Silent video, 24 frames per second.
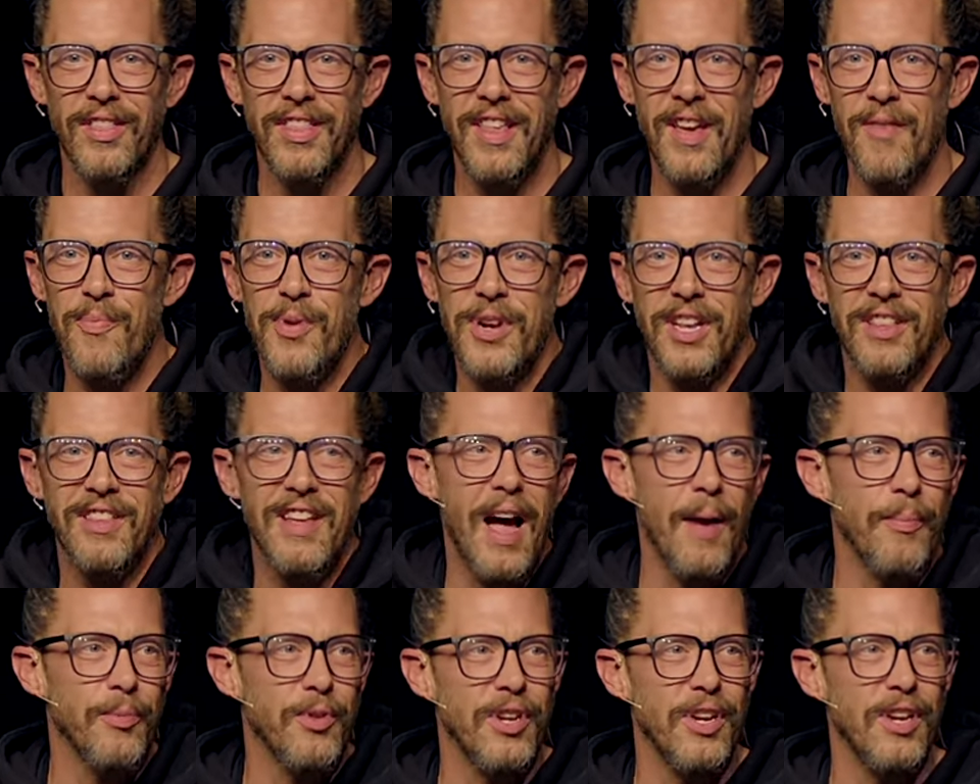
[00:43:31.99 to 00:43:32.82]
They've been
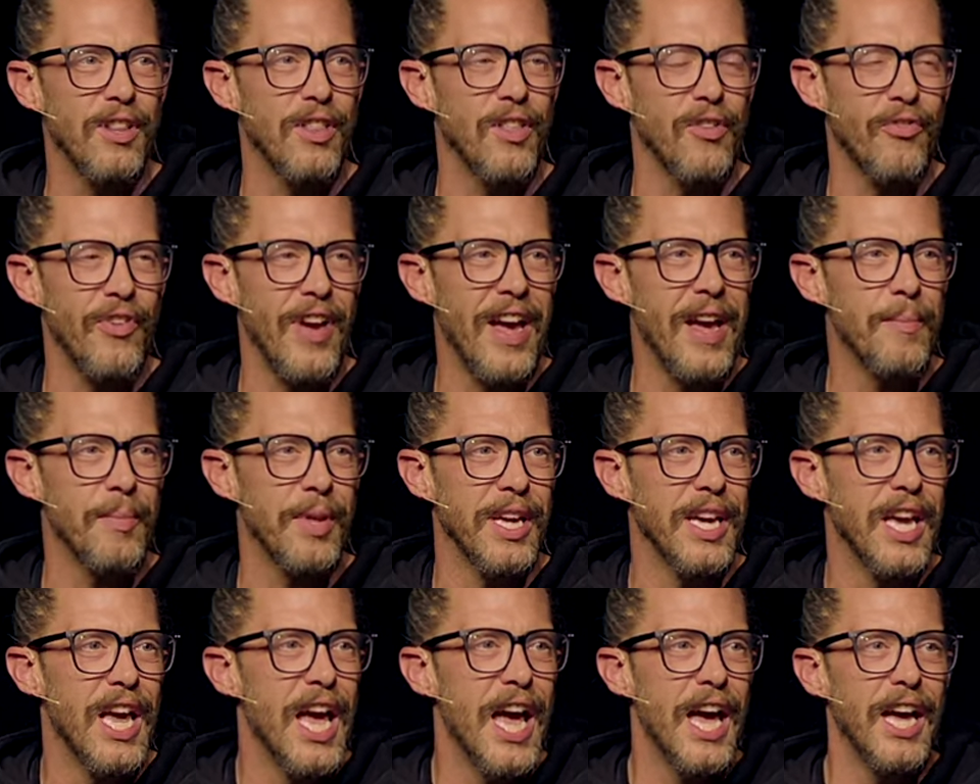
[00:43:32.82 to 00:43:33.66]
adopted into the
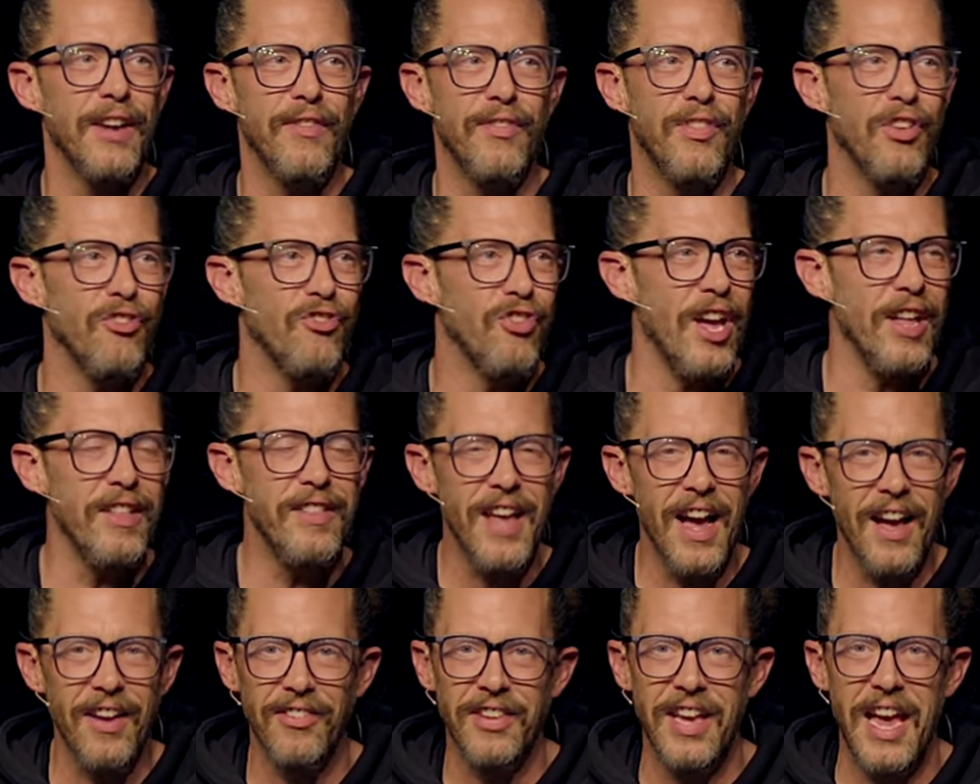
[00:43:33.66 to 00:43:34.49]
family. And if the
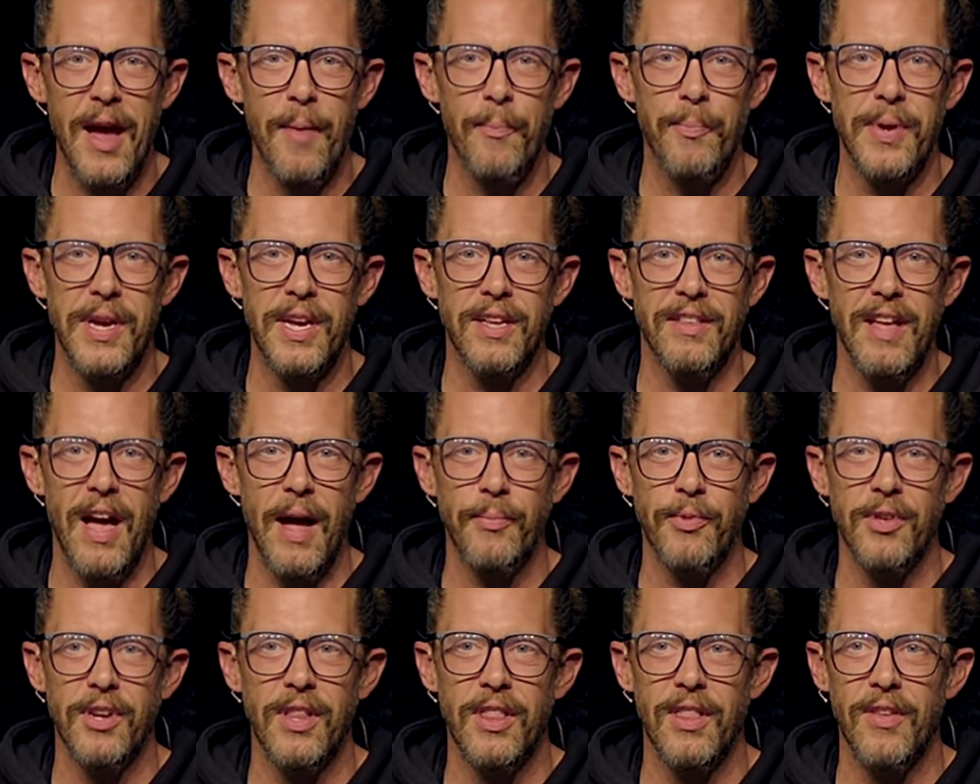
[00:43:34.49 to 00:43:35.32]
Gentiles can't be
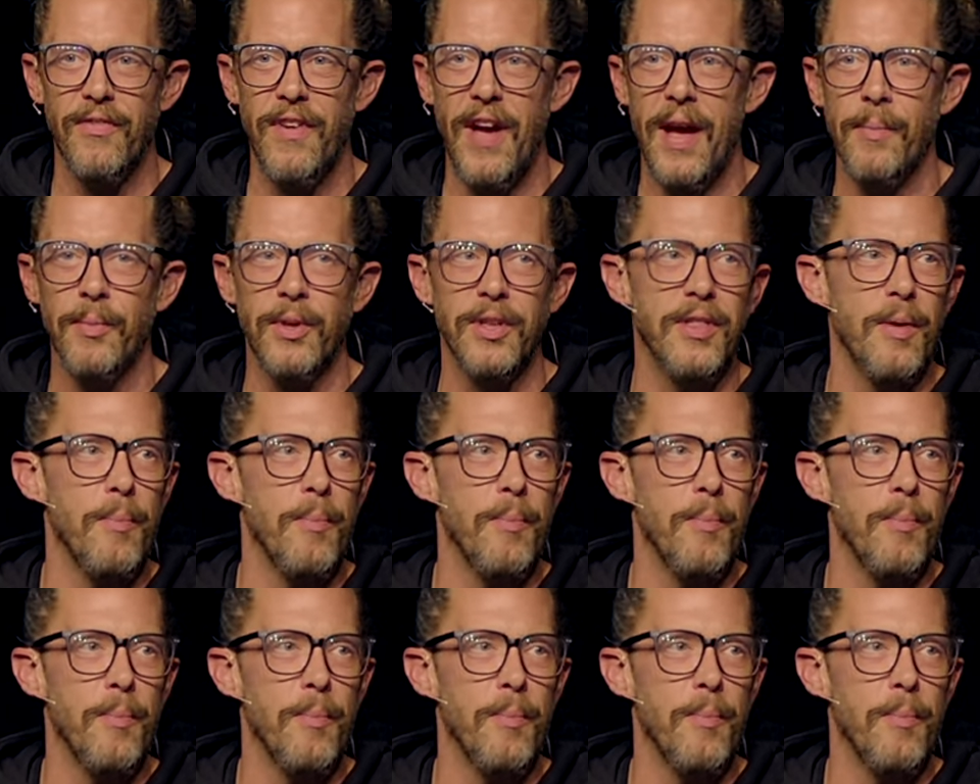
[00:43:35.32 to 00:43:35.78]
adopted in the family,